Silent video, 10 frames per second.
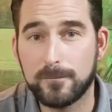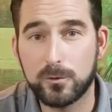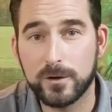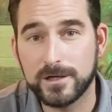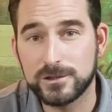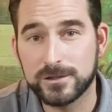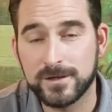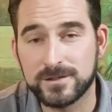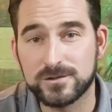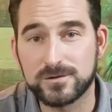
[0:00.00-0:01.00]
operation
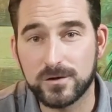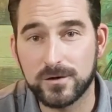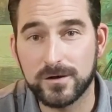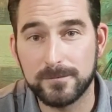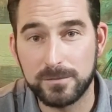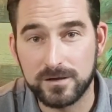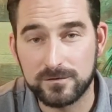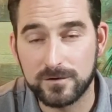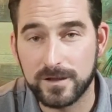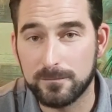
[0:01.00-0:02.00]
that just started up
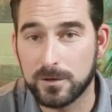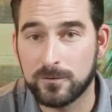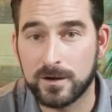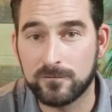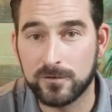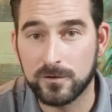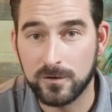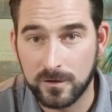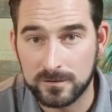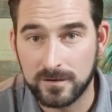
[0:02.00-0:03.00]
yesterday. They've been around for a
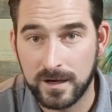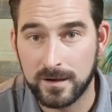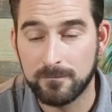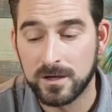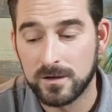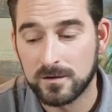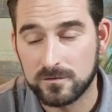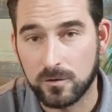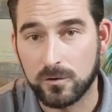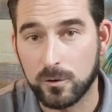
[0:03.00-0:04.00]
long time.
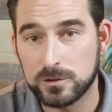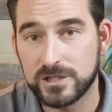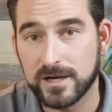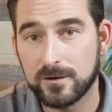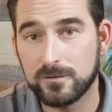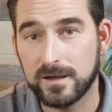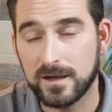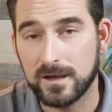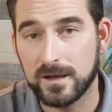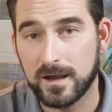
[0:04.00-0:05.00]
So go and check out
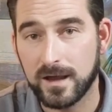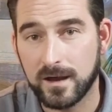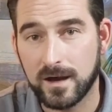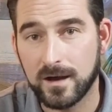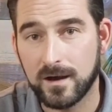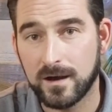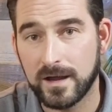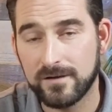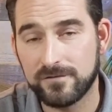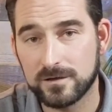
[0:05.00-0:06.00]
the uh,
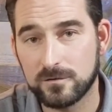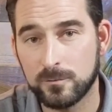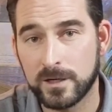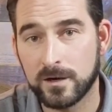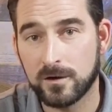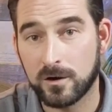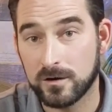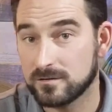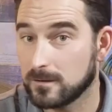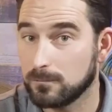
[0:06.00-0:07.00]
FX Luminaire
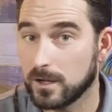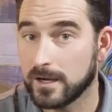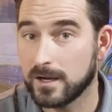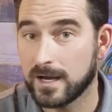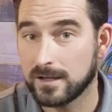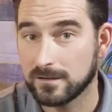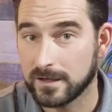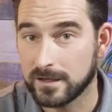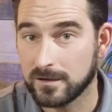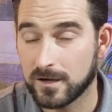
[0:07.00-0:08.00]
RS Uplight at
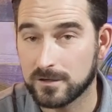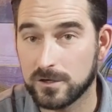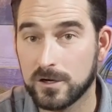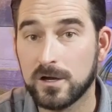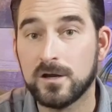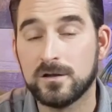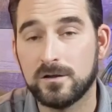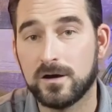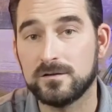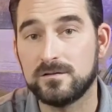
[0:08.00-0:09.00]

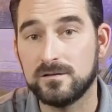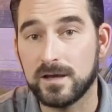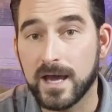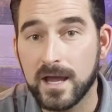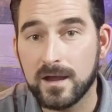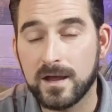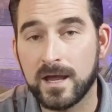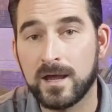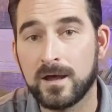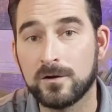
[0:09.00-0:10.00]
lightingdoctor.ca
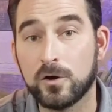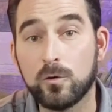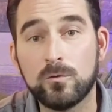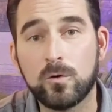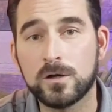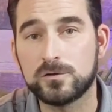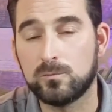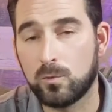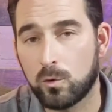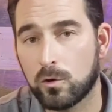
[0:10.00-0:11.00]
and go and watch
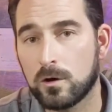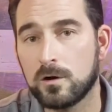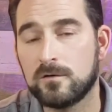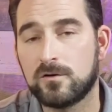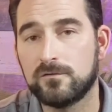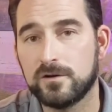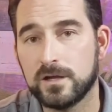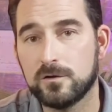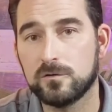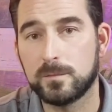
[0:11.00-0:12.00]
more of our
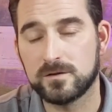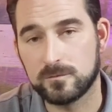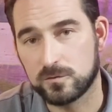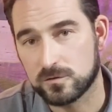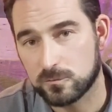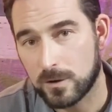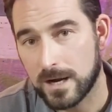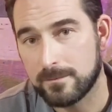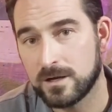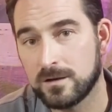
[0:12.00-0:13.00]
videos by
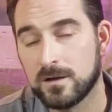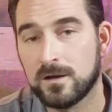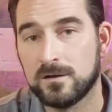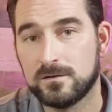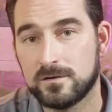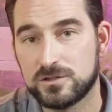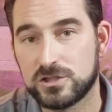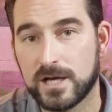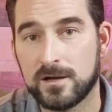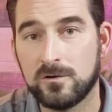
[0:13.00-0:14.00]
subscribing to this
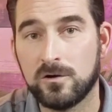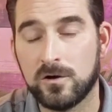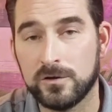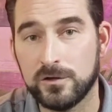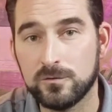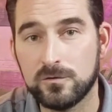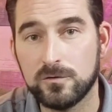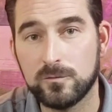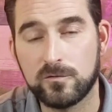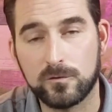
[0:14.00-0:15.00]
channel on
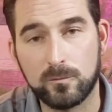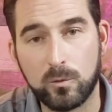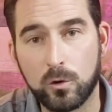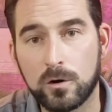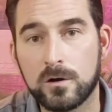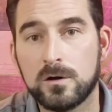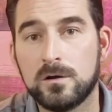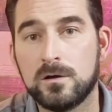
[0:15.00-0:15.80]
YouTube for more